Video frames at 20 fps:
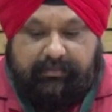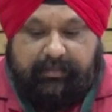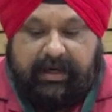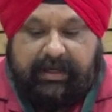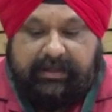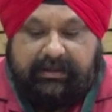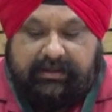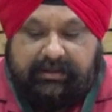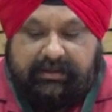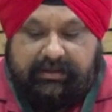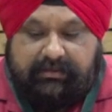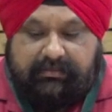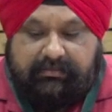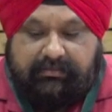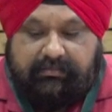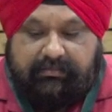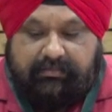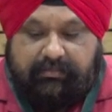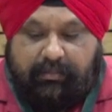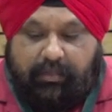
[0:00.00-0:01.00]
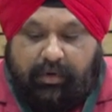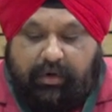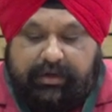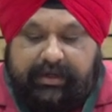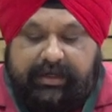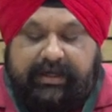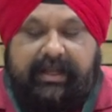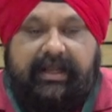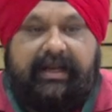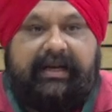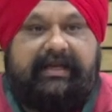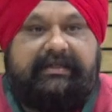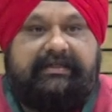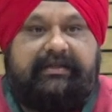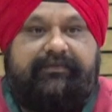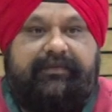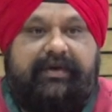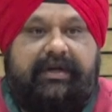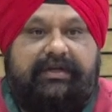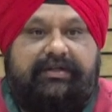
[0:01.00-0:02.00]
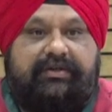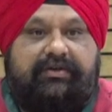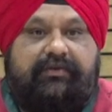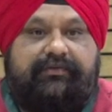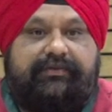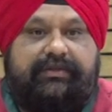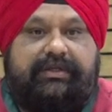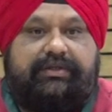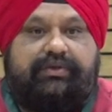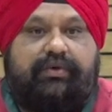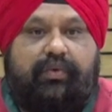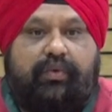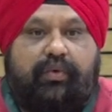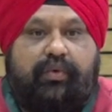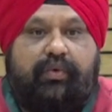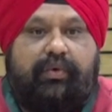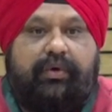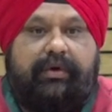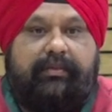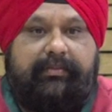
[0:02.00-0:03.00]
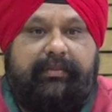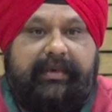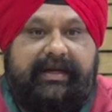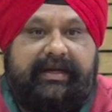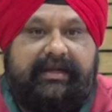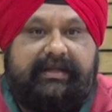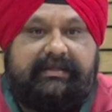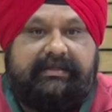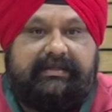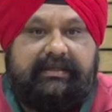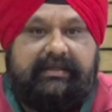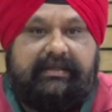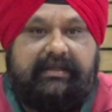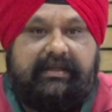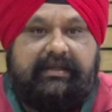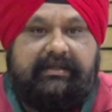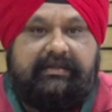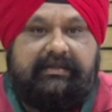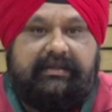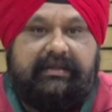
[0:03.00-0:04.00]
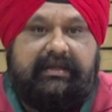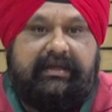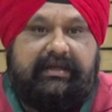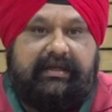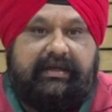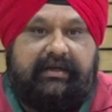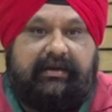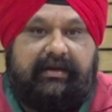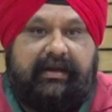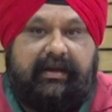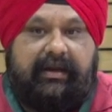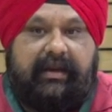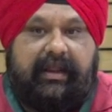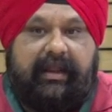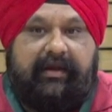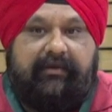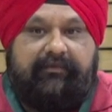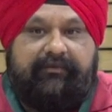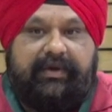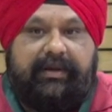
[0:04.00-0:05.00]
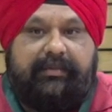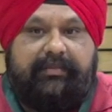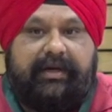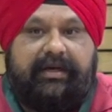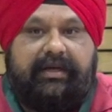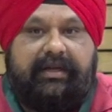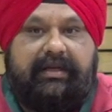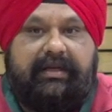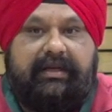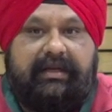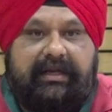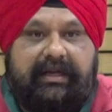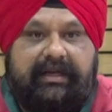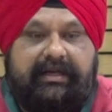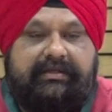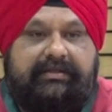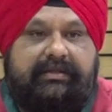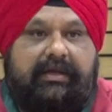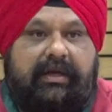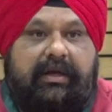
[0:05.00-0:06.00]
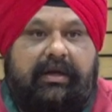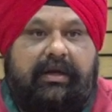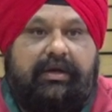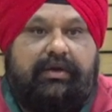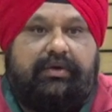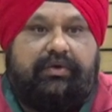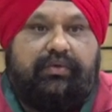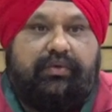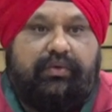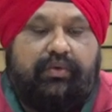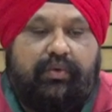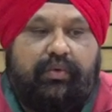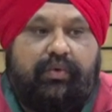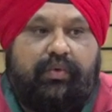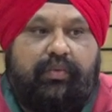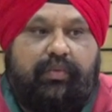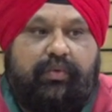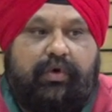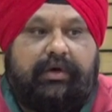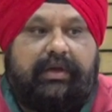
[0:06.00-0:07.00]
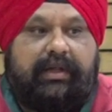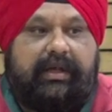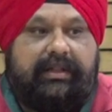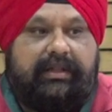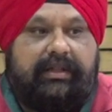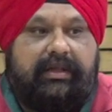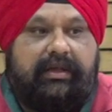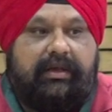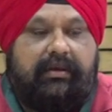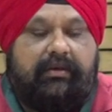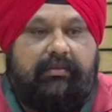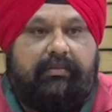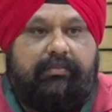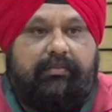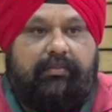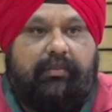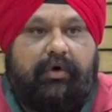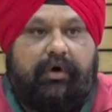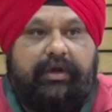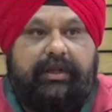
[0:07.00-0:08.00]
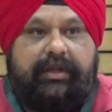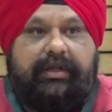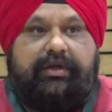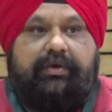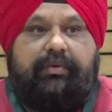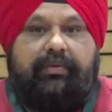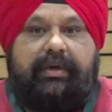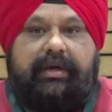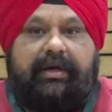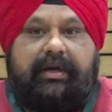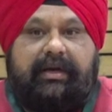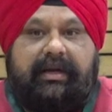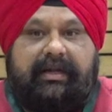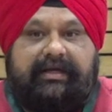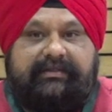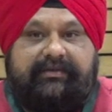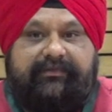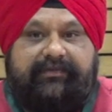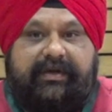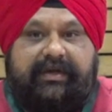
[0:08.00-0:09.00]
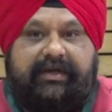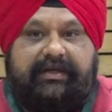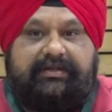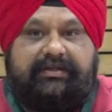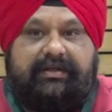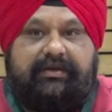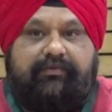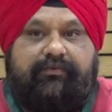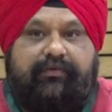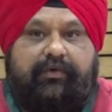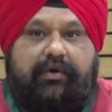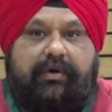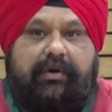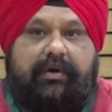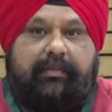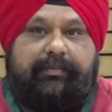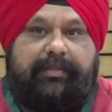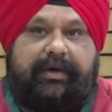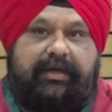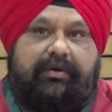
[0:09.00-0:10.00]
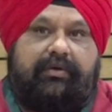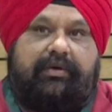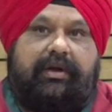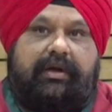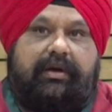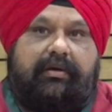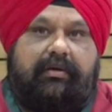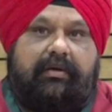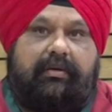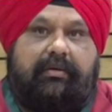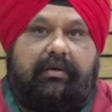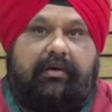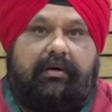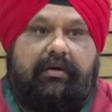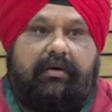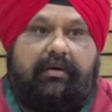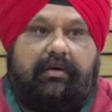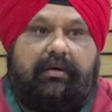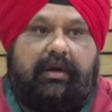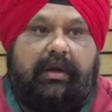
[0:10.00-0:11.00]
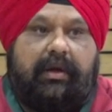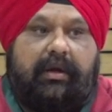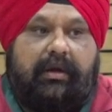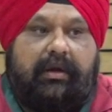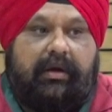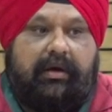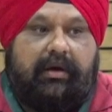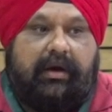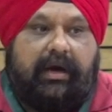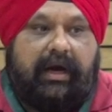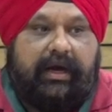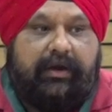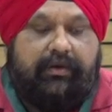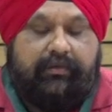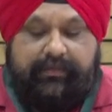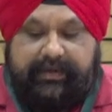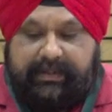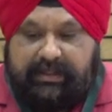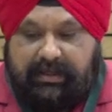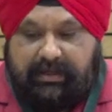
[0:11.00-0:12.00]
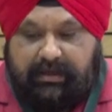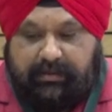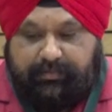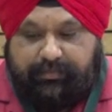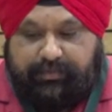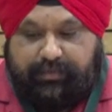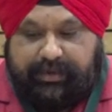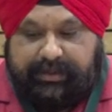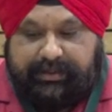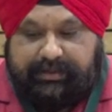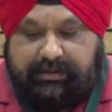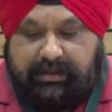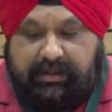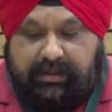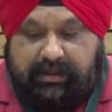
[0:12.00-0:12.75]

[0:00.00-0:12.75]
but modern day classification of such old medicine is needed, and everybody needs to know what are the molecular classification for a particular Ayurvedic component.